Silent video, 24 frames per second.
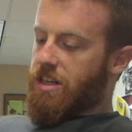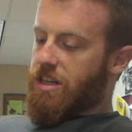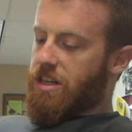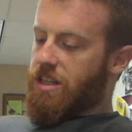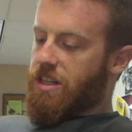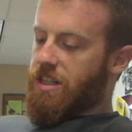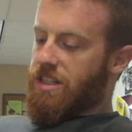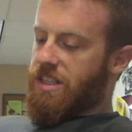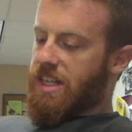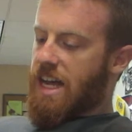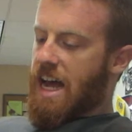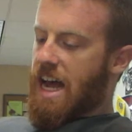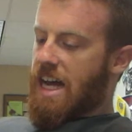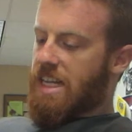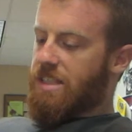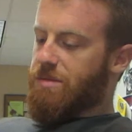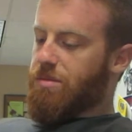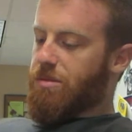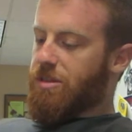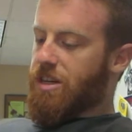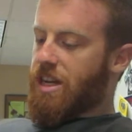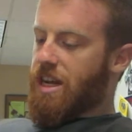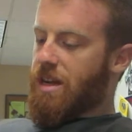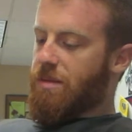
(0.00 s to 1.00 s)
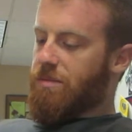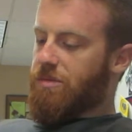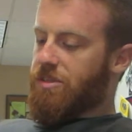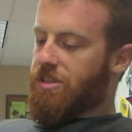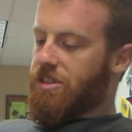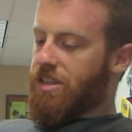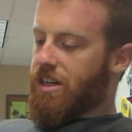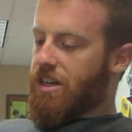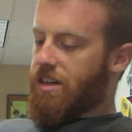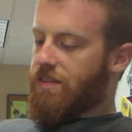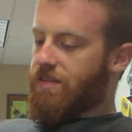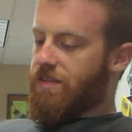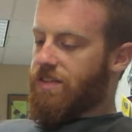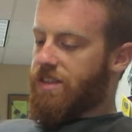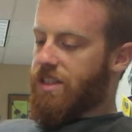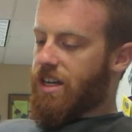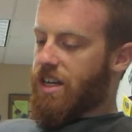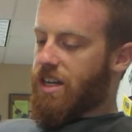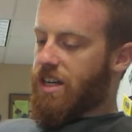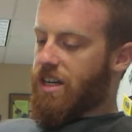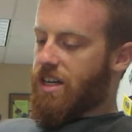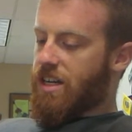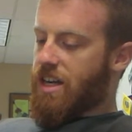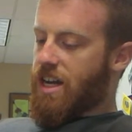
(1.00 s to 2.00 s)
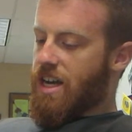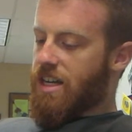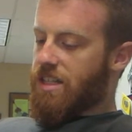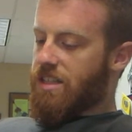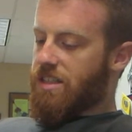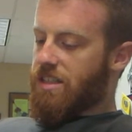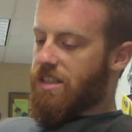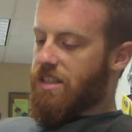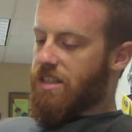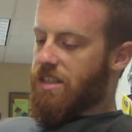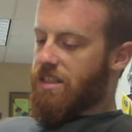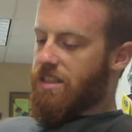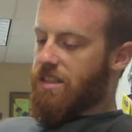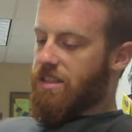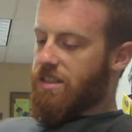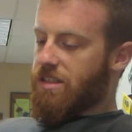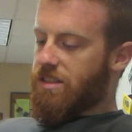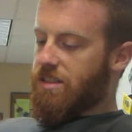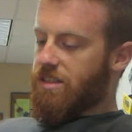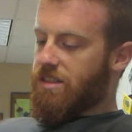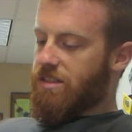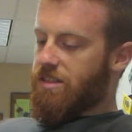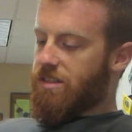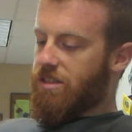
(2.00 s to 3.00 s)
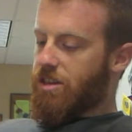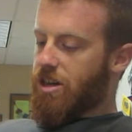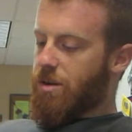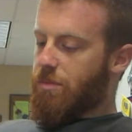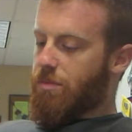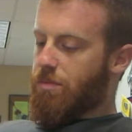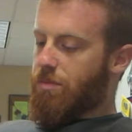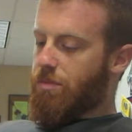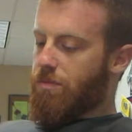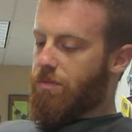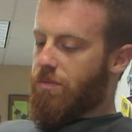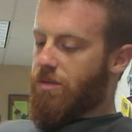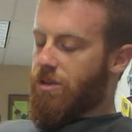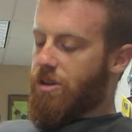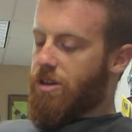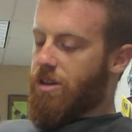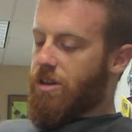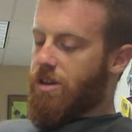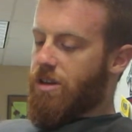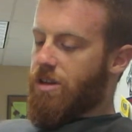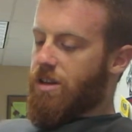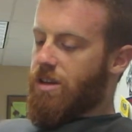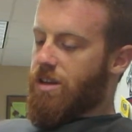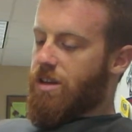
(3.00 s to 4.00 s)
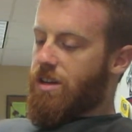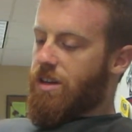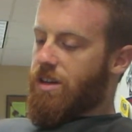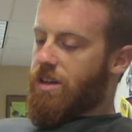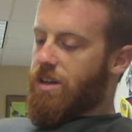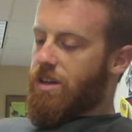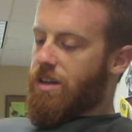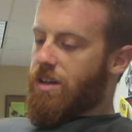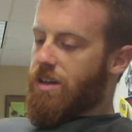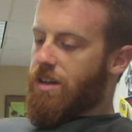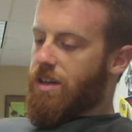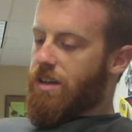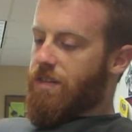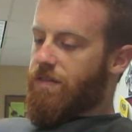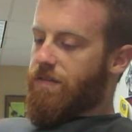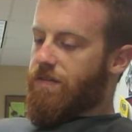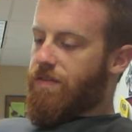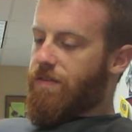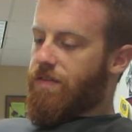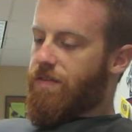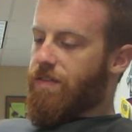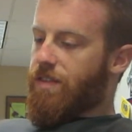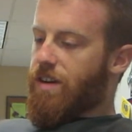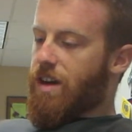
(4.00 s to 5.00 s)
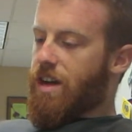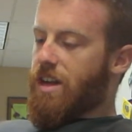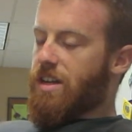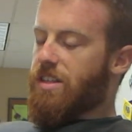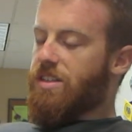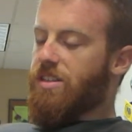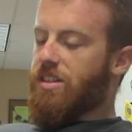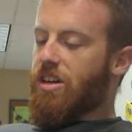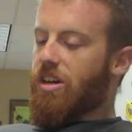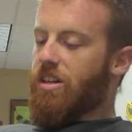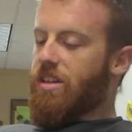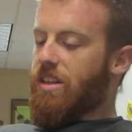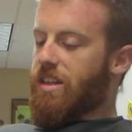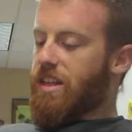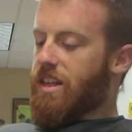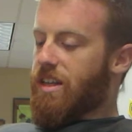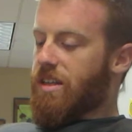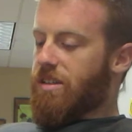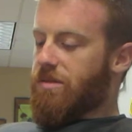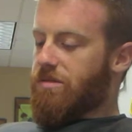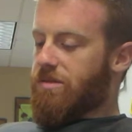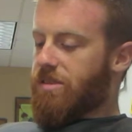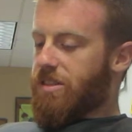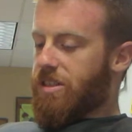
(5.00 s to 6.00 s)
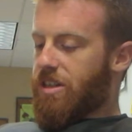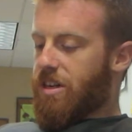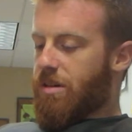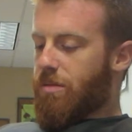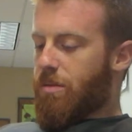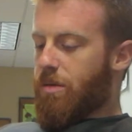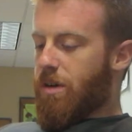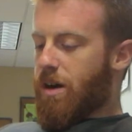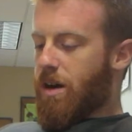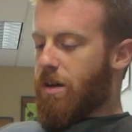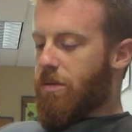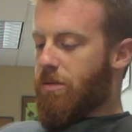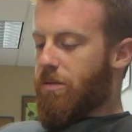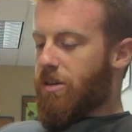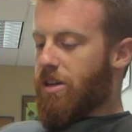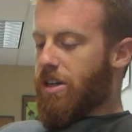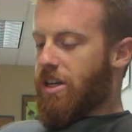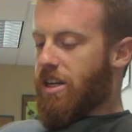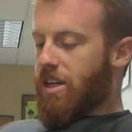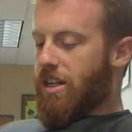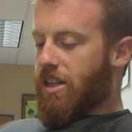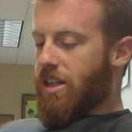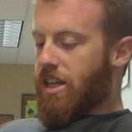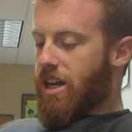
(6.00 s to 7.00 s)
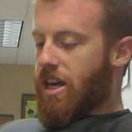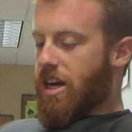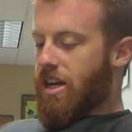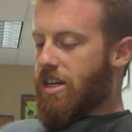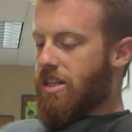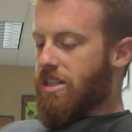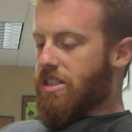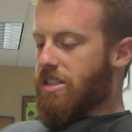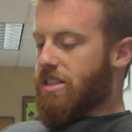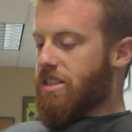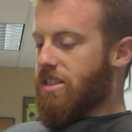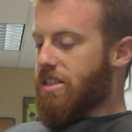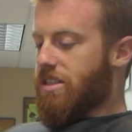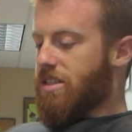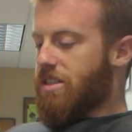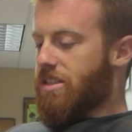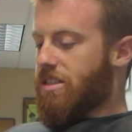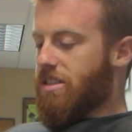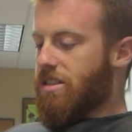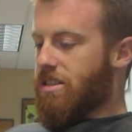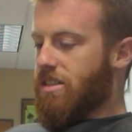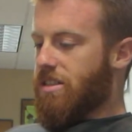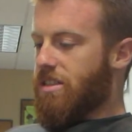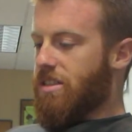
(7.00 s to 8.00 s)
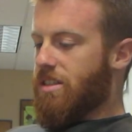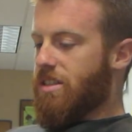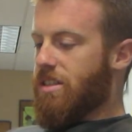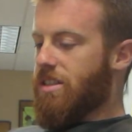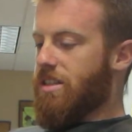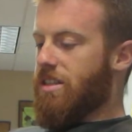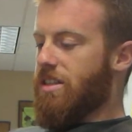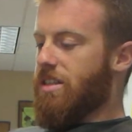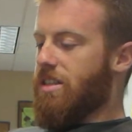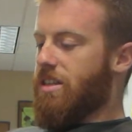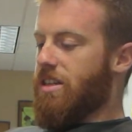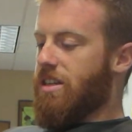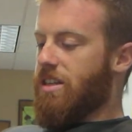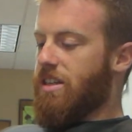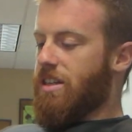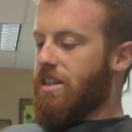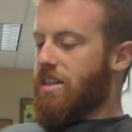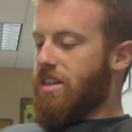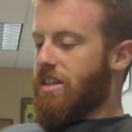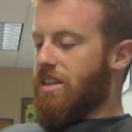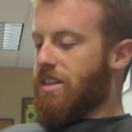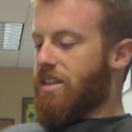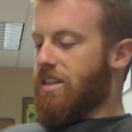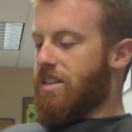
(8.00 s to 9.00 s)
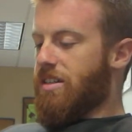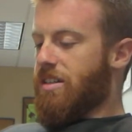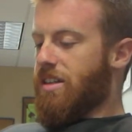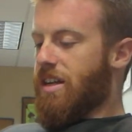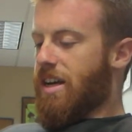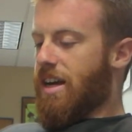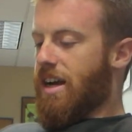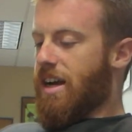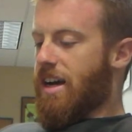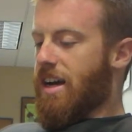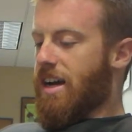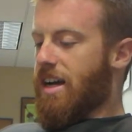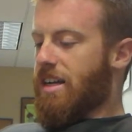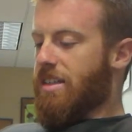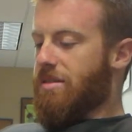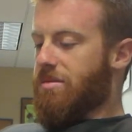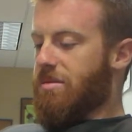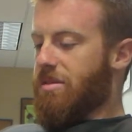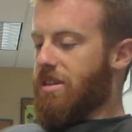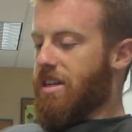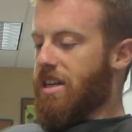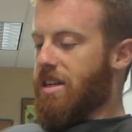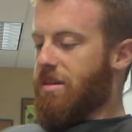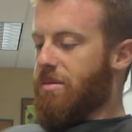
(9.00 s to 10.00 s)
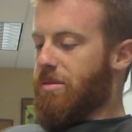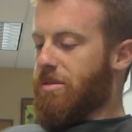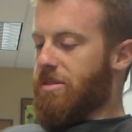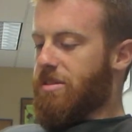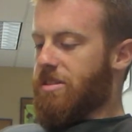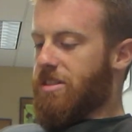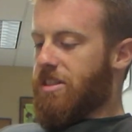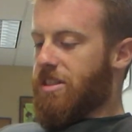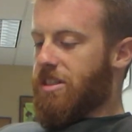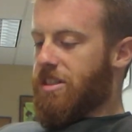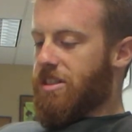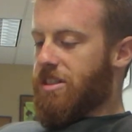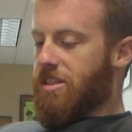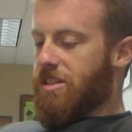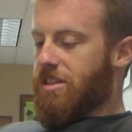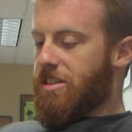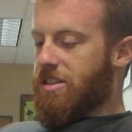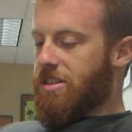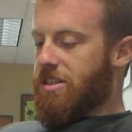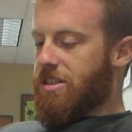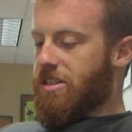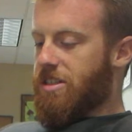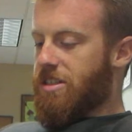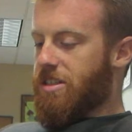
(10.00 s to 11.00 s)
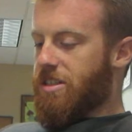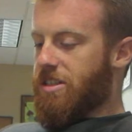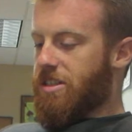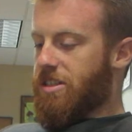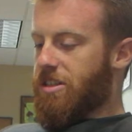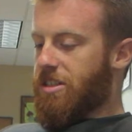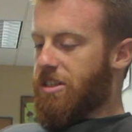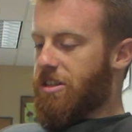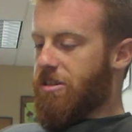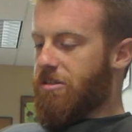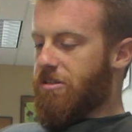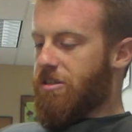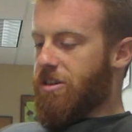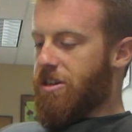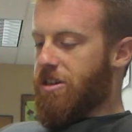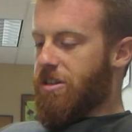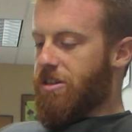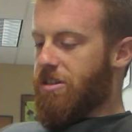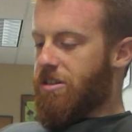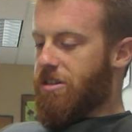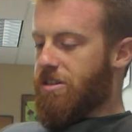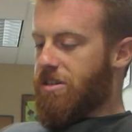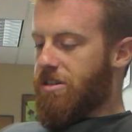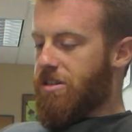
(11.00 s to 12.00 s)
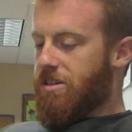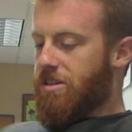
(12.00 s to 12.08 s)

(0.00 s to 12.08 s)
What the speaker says: this aspartame stuff is kind of nasty. So if I saw that was in there, I probably wouldn't get that just because aspartame is a no-go.